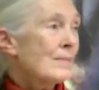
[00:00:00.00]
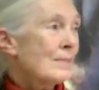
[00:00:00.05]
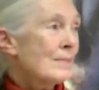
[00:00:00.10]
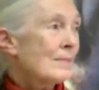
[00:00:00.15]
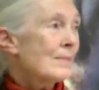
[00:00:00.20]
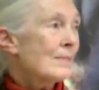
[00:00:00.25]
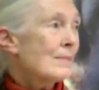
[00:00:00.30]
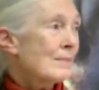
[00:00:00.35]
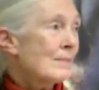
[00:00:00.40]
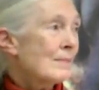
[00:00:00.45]

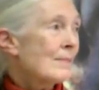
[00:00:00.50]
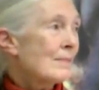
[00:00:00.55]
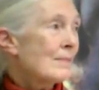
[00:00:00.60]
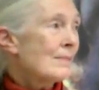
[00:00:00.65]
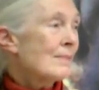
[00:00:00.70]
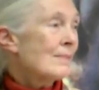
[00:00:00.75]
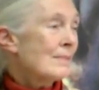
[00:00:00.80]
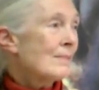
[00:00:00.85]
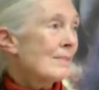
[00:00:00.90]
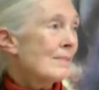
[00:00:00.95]

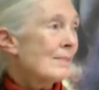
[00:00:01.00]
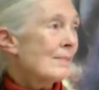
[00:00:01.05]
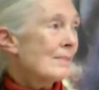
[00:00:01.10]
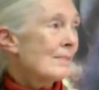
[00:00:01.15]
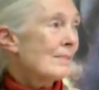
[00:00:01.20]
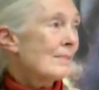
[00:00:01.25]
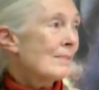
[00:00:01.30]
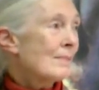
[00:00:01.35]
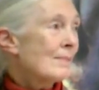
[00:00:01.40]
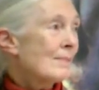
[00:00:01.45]

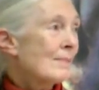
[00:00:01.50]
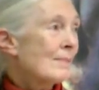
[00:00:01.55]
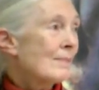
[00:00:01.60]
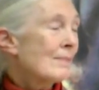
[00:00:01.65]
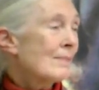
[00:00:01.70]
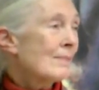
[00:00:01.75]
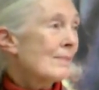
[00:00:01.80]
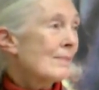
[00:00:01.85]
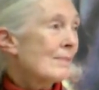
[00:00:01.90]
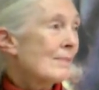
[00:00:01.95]

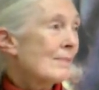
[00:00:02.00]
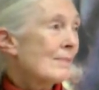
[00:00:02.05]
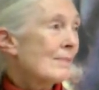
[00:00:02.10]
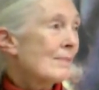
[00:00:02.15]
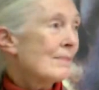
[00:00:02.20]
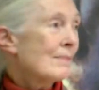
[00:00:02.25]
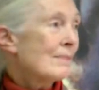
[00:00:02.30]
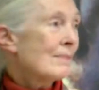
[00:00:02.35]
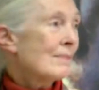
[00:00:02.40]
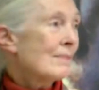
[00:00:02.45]

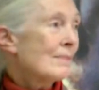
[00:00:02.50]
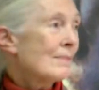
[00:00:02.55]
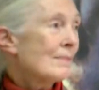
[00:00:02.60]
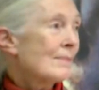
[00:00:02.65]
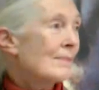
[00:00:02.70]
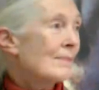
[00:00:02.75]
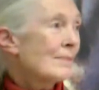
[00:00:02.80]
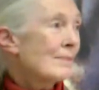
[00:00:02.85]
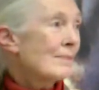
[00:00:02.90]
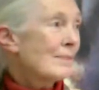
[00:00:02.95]
This person isn't speaking.